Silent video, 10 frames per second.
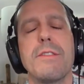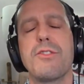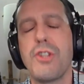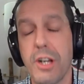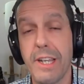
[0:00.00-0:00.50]

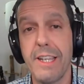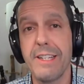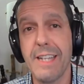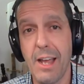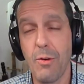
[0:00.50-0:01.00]
junky
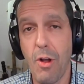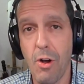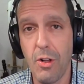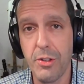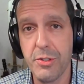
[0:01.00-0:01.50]
town
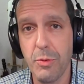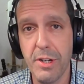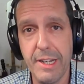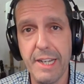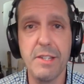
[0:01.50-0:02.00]
halls where
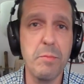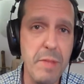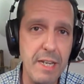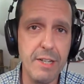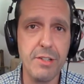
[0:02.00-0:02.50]
you get to
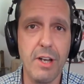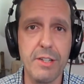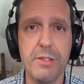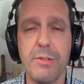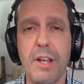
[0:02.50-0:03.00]
meet and talk
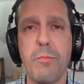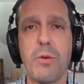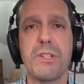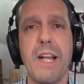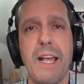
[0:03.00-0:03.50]
to knife
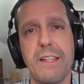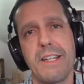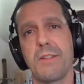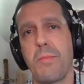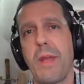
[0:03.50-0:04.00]

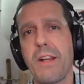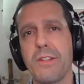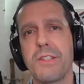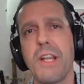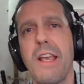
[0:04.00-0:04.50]
personalities and makers.